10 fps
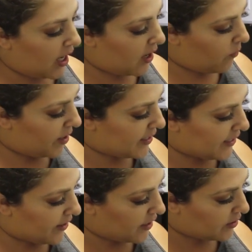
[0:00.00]
and I wanna
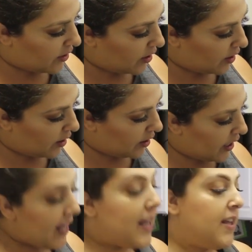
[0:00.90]
say these are
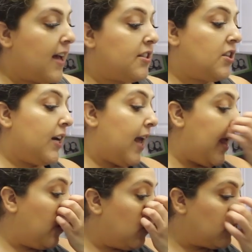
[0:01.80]
Yes, they're an
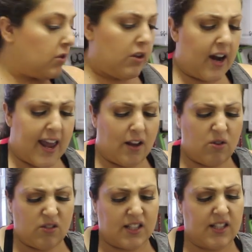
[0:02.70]
ankle. So they're
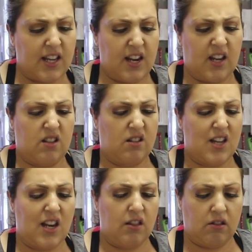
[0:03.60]
ankle skinnies.
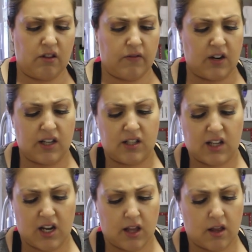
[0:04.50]
They didn't look very
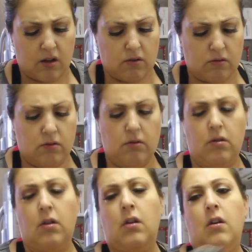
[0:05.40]
skinny though.
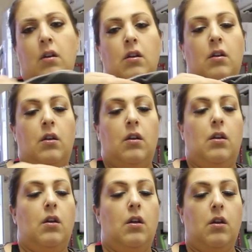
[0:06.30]

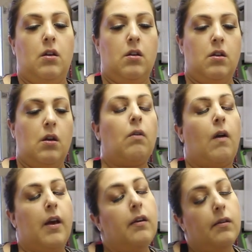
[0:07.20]
Huh,
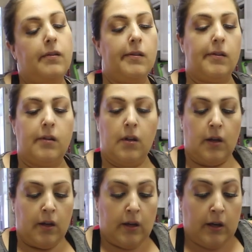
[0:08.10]
okay.
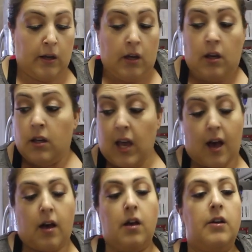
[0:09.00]

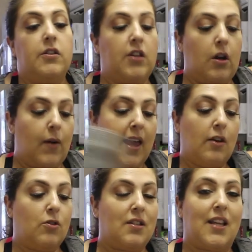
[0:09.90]
Yeah, so
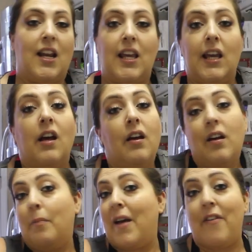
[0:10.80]
ankle skinny,
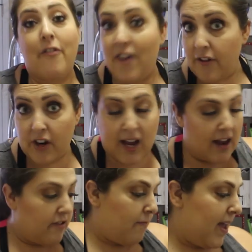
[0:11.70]
my favorite
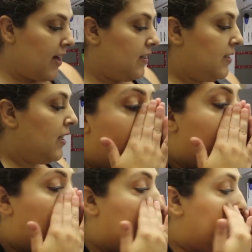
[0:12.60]
kind of pant.
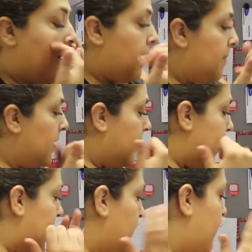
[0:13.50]
All right, y'all, I'm gonna go
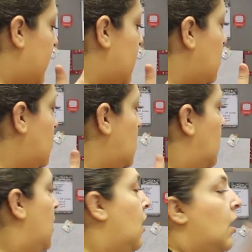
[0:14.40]
ahead and finish